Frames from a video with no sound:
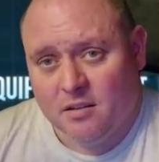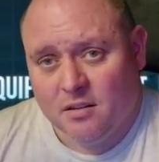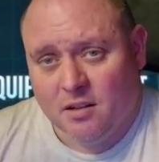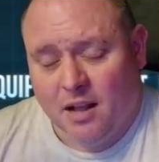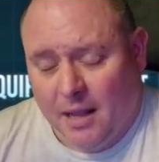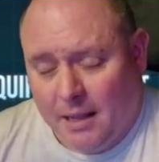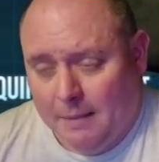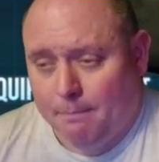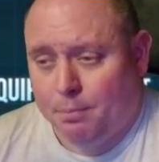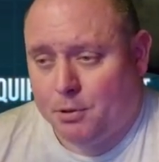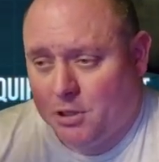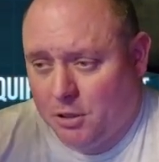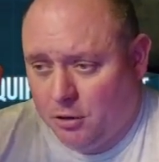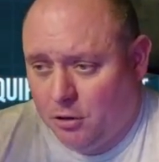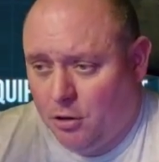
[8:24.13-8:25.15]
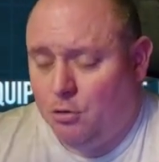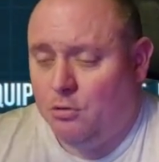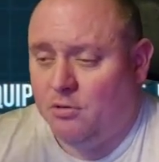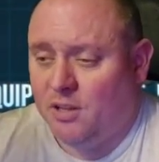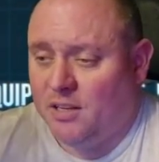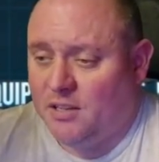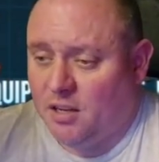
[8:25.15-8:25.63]

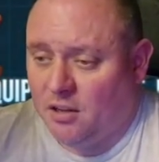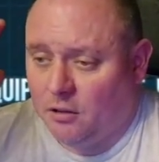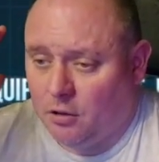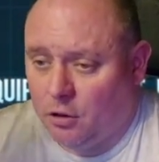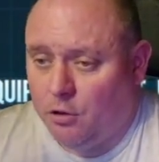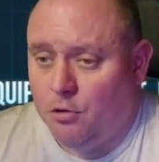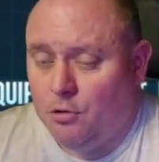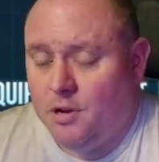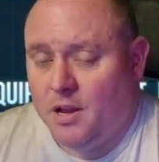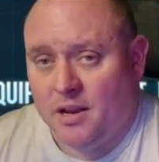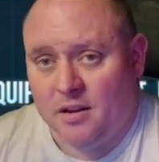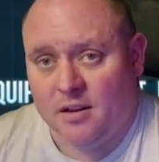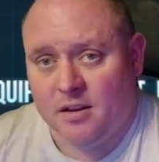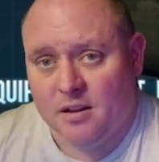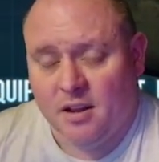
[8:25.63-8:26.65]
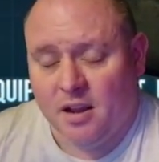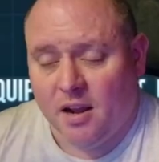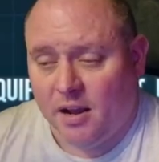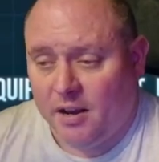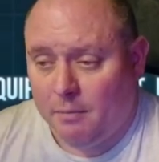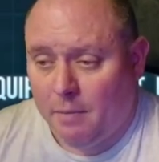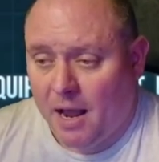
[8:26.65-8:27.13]
Absolutely deluded.
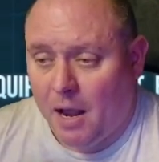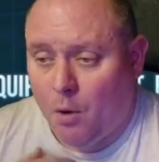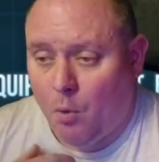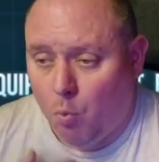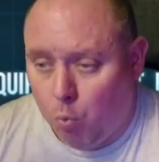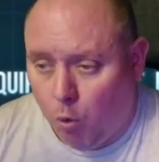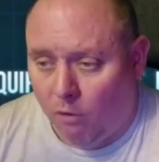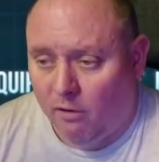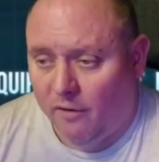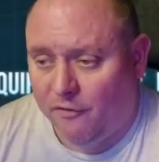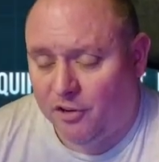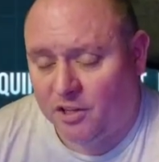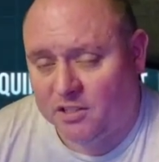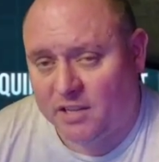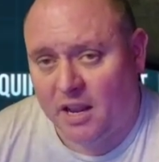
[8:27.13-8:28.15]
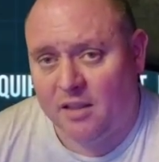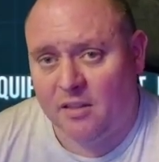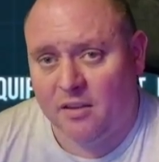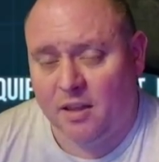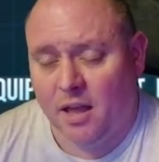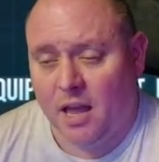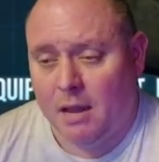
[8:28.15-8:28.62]
And I worry for the state of the
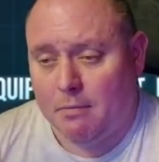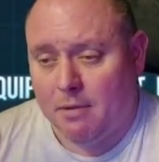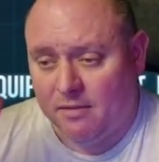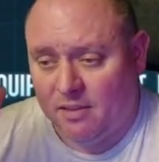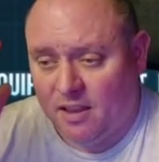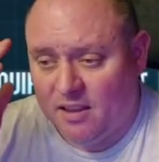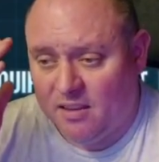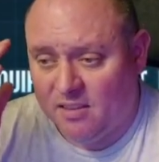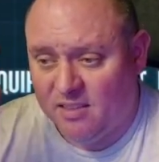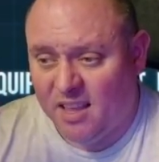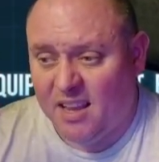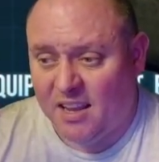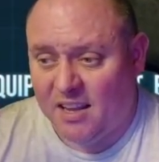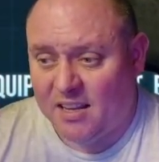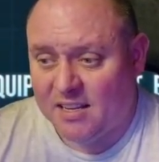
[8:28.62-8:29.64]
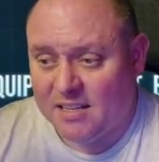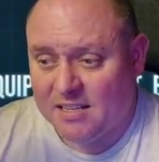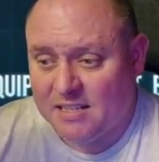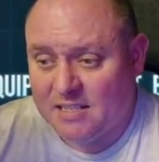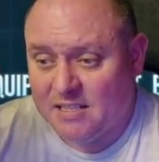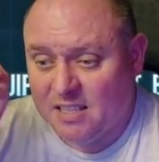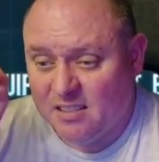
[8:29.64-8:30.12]
game if they think
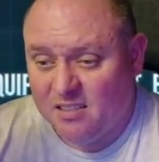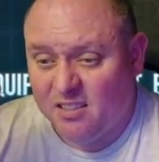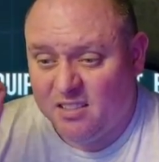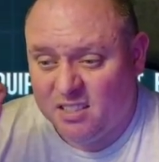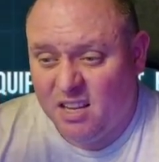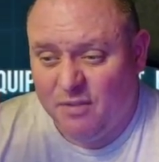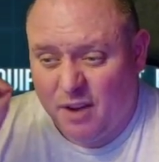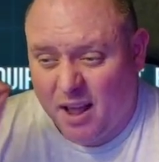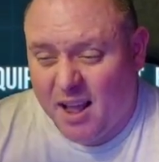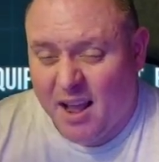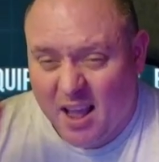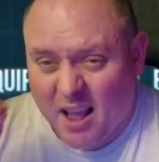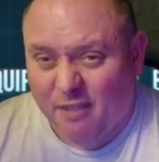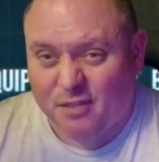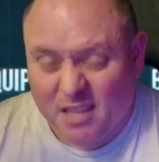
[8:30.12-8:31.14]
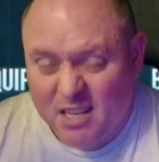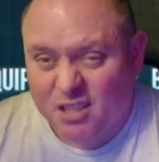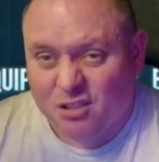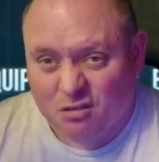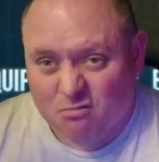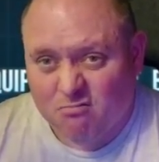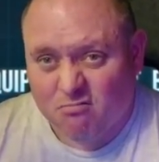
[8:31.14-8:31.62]
that this is even half
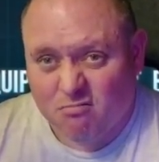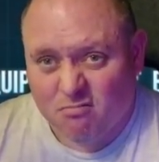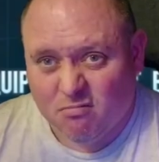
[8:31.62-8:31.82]
decent.